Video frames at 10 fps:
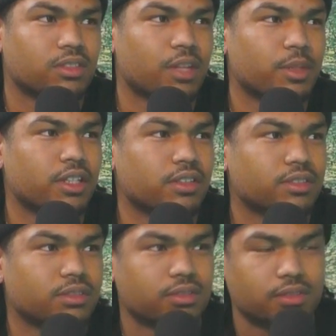
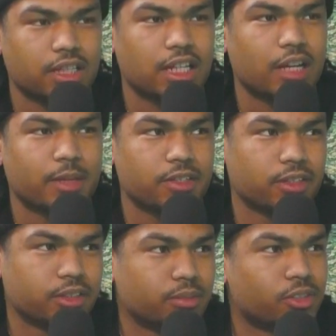I like my
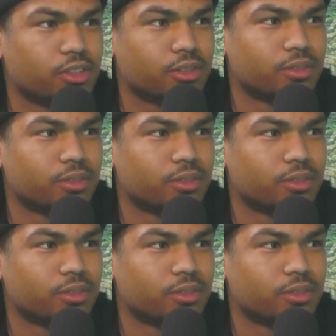sleep, so.